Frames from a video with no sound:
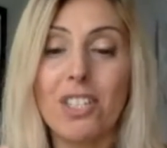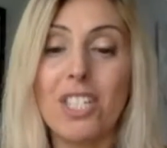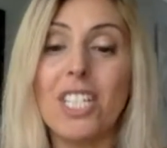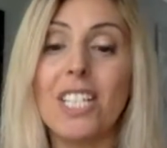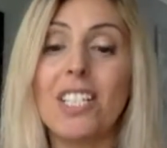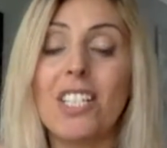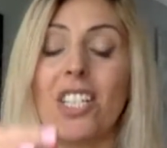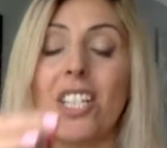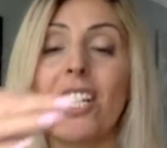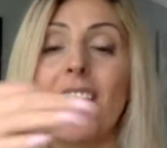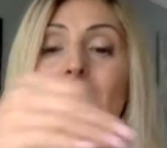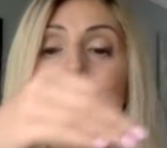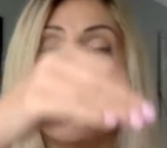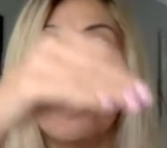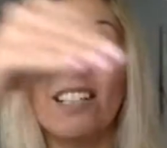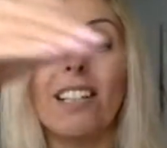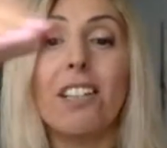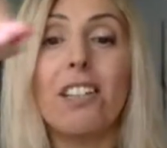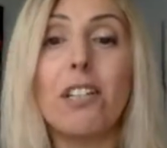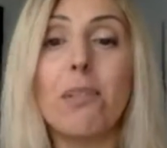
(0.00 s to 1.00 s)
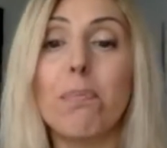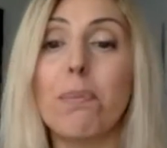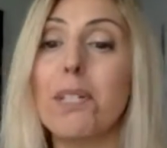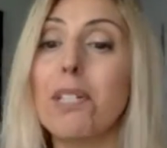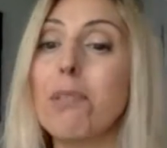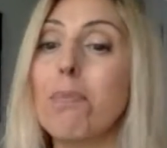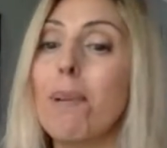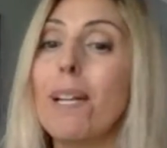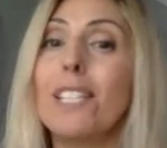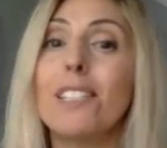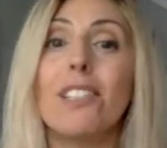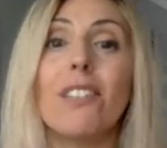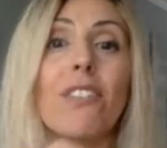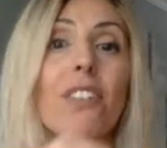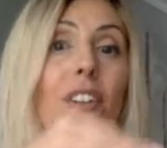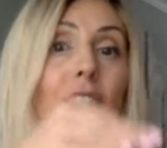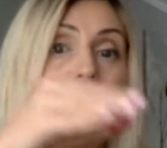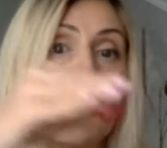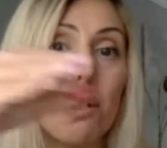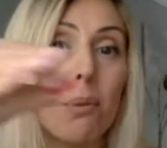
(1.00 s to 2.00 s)
She got another perspective
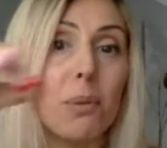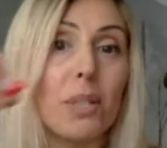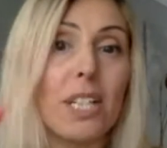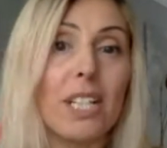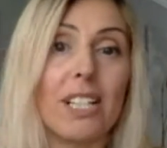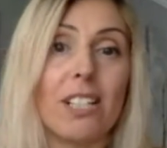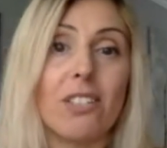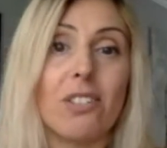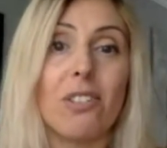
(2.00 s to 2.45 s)
of the world.